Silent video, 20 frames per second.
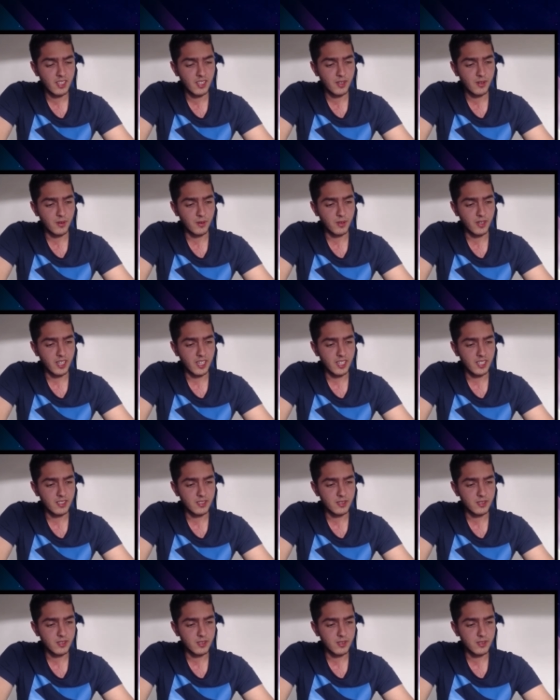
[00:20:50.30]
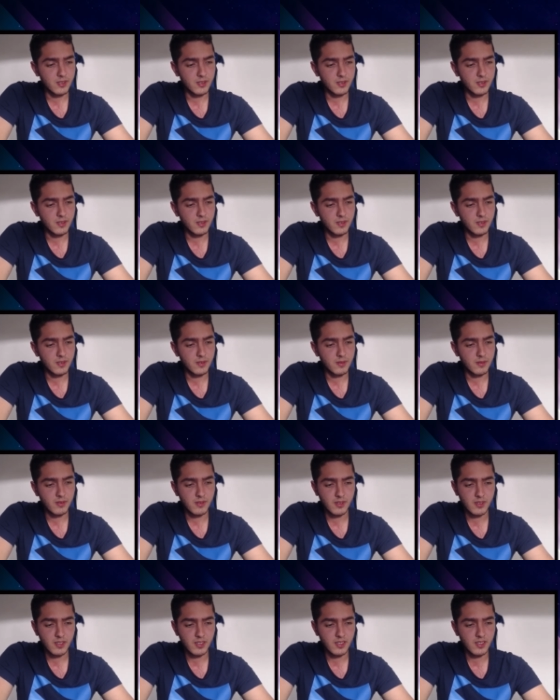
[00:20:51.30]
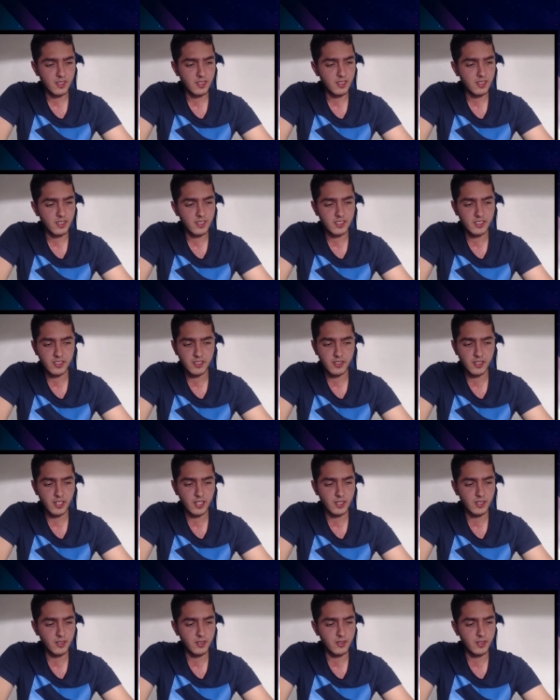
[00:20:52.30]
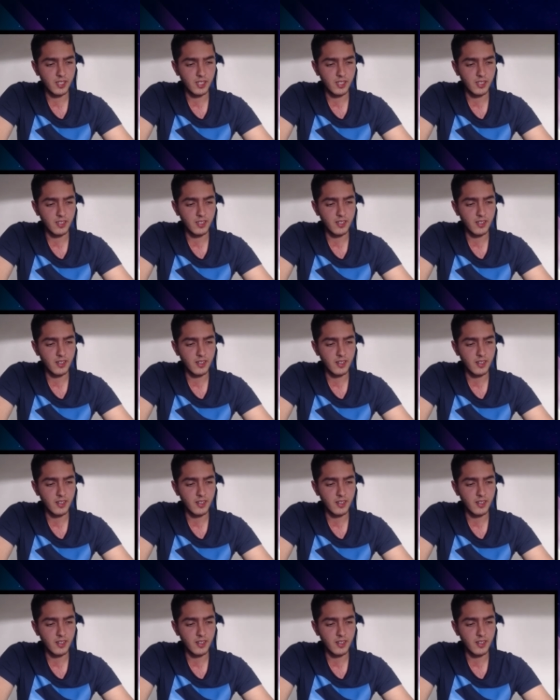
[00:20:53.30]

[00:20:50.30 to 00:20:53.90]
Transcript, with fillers: Okay, so gonna go here.